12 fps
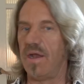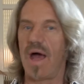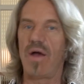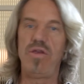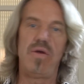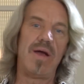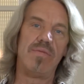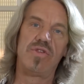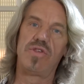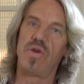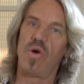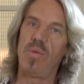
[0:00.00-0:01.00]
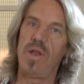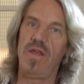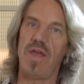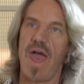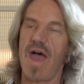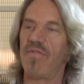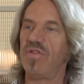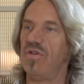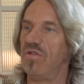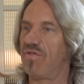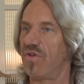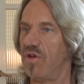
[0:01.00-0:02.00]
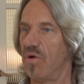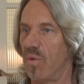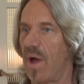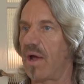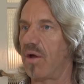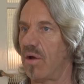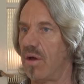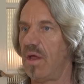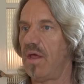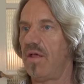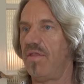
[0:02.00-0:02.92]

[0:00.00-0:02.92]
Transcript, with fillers: Now you have so many avenues for your record